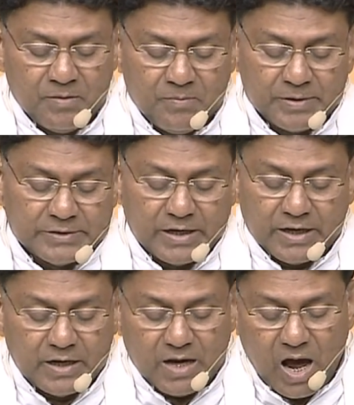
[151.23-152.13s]
But they
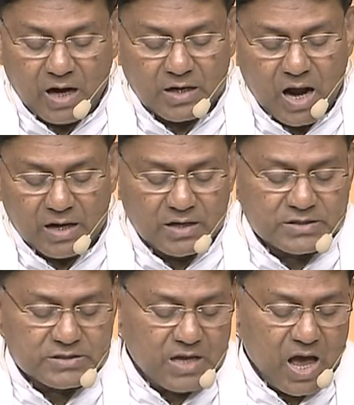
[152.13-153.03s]
did not
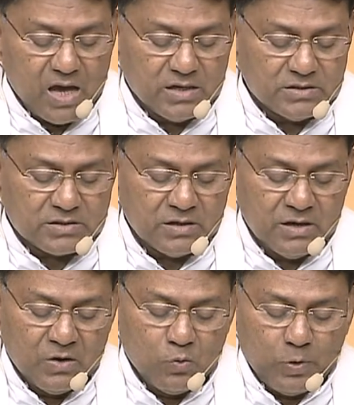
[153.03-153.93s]
understand
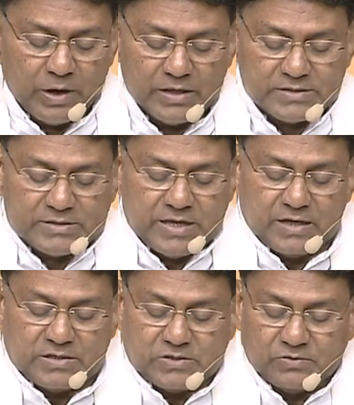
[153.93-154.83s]
what he
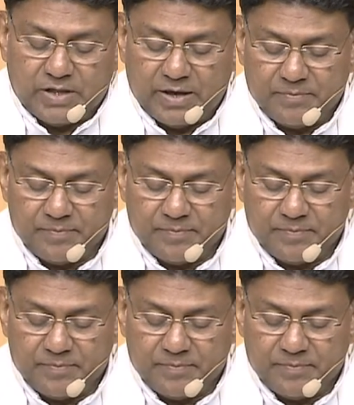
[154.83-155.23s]
said to them.